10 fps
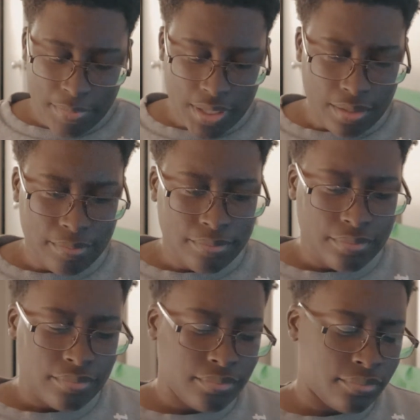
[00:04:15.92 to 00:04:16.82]
But,
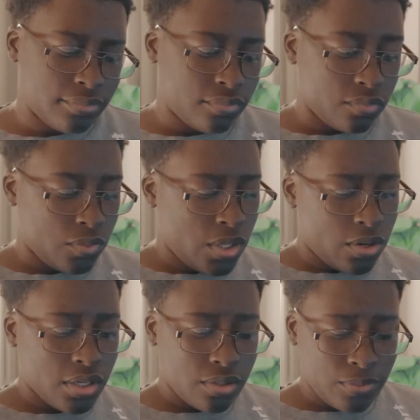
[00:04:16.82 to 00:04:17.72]
We're
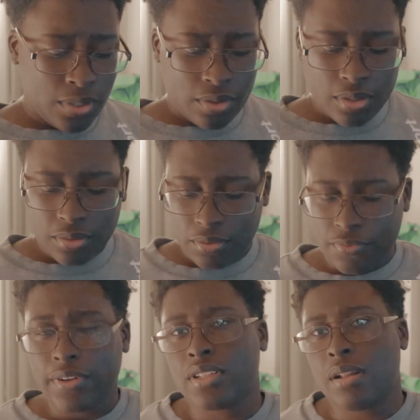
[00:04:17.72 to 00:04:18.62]
gonna
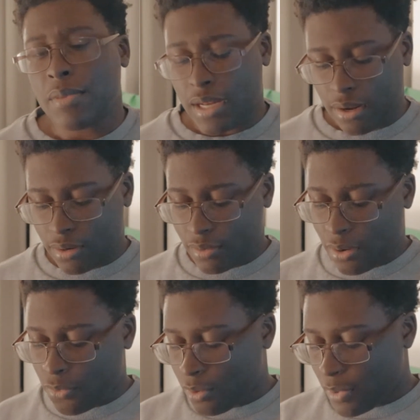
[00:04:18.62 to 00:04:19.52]
figure something out.
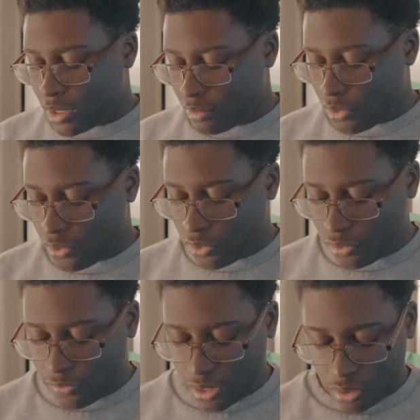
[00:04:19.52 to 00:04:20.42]
I wanna make some new
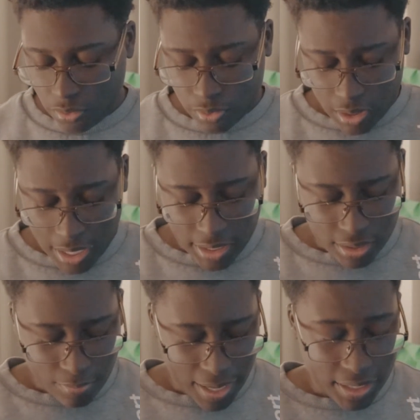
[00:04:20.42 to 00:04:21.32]
YouTube videos. I
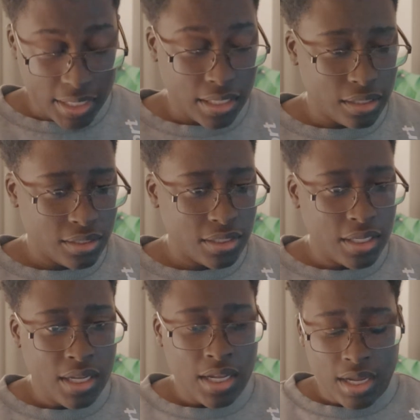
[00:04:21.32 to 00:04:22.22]
need some ideas.
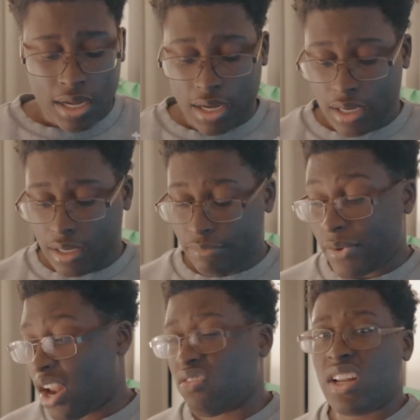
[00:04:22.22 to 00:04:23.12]
I
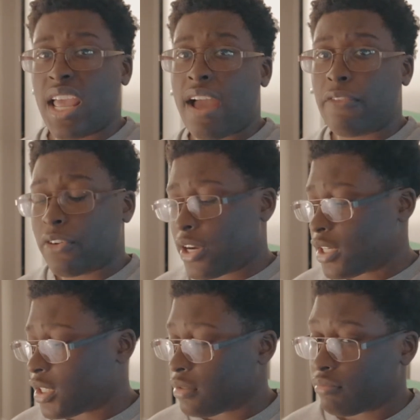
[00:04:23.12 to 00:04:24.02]
don't really have
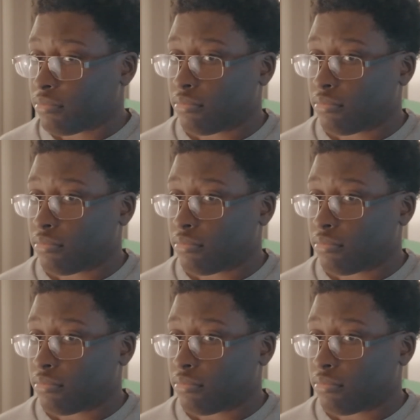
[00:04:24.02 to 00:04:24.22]
friends.